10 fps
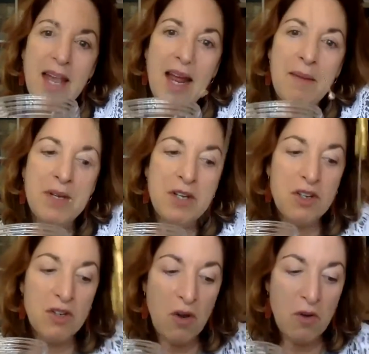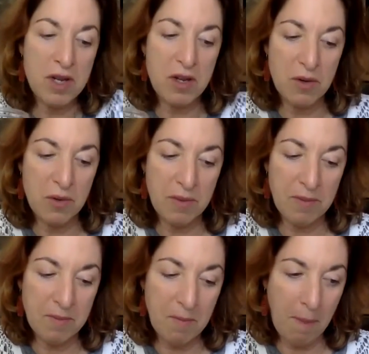I'm going to show you
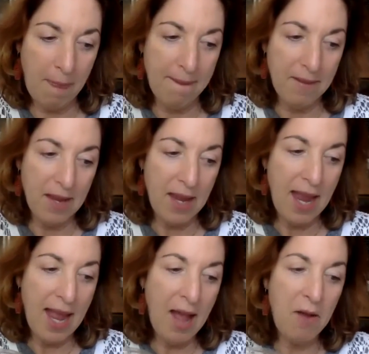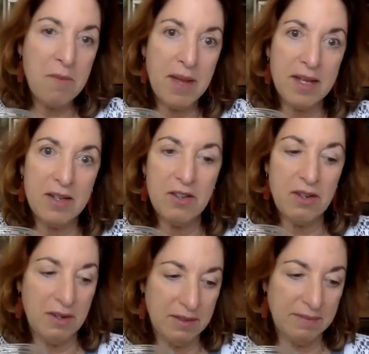how much
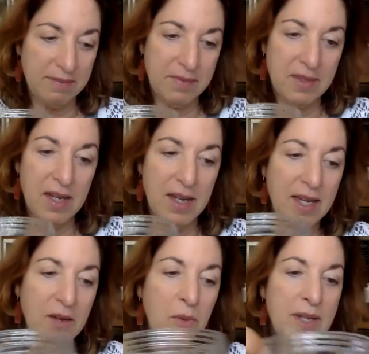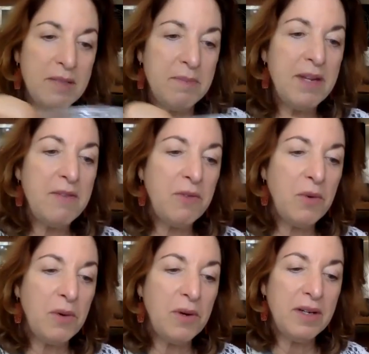it was
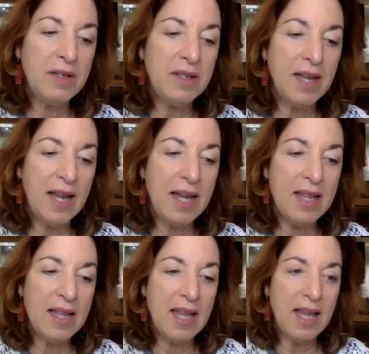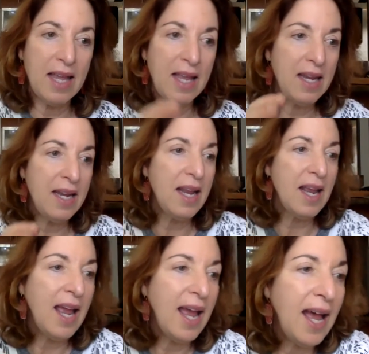before and then
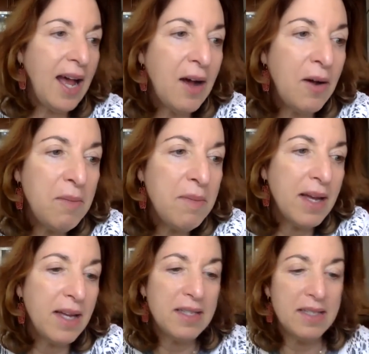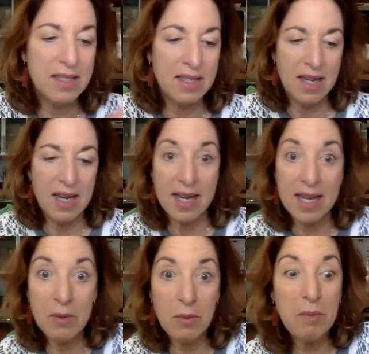how much
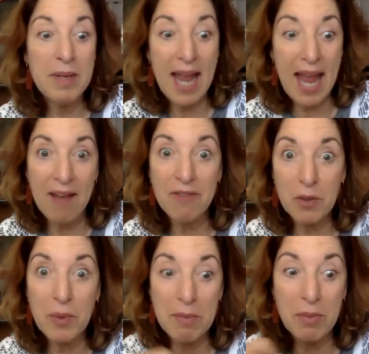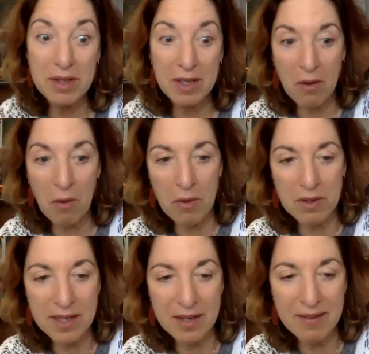it will be after we put the gold
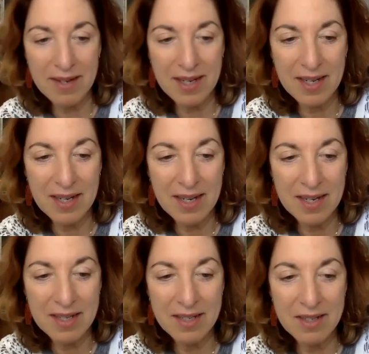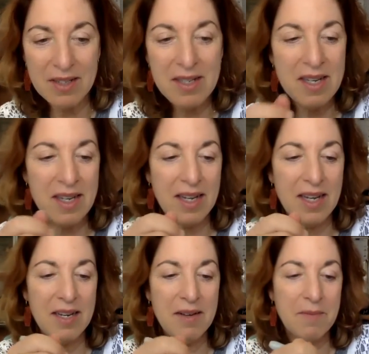in. There's a
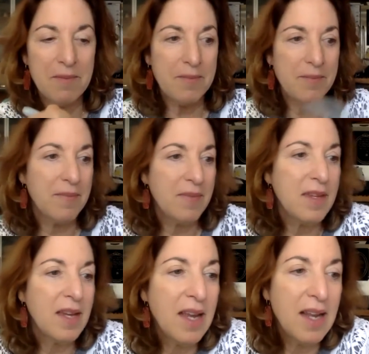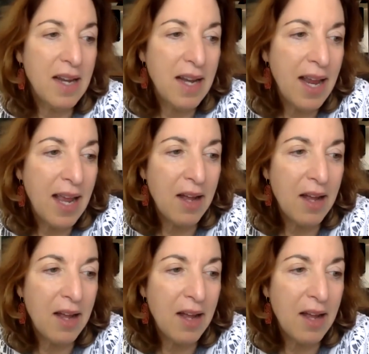line. Now,